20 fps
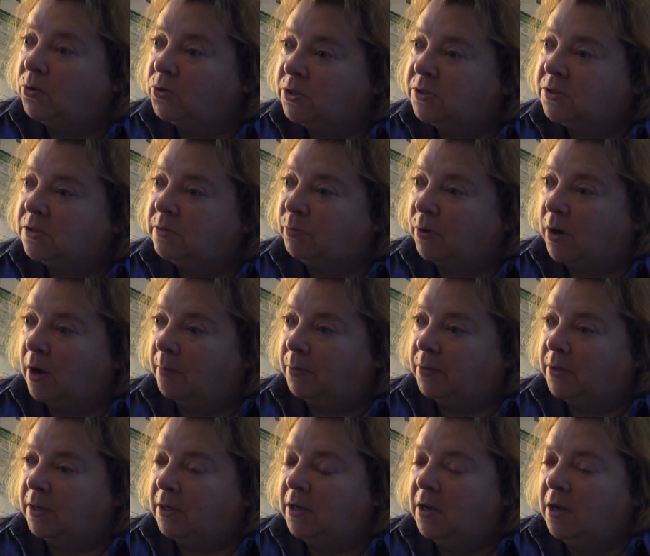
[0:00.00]
purchased the
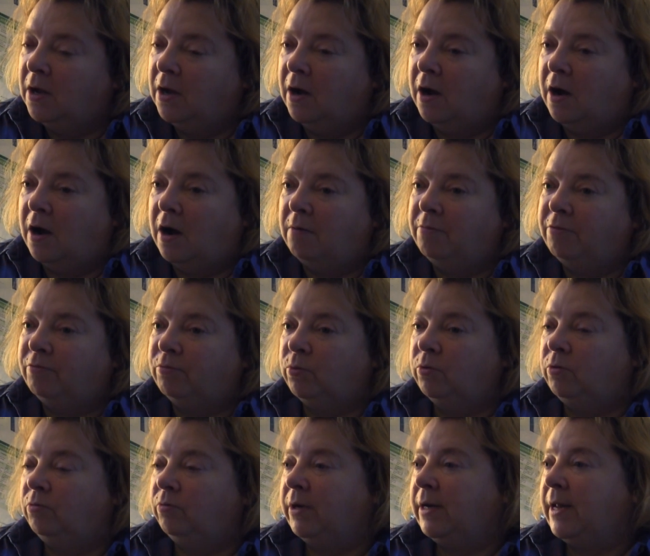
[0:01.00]
property
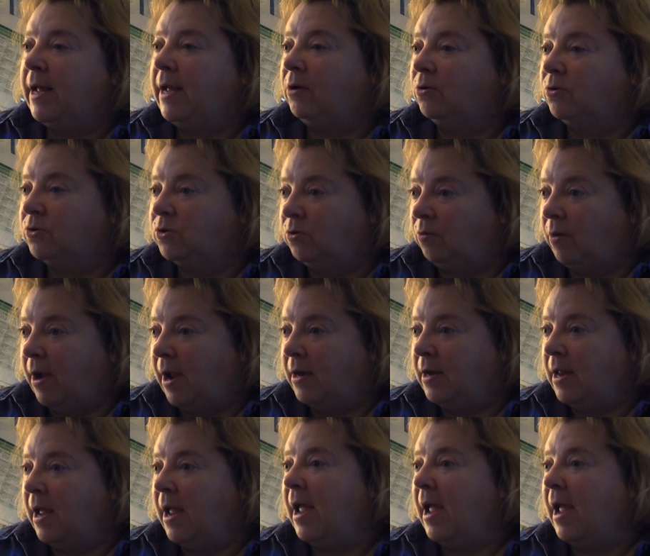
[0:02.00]
through a Green Acres grant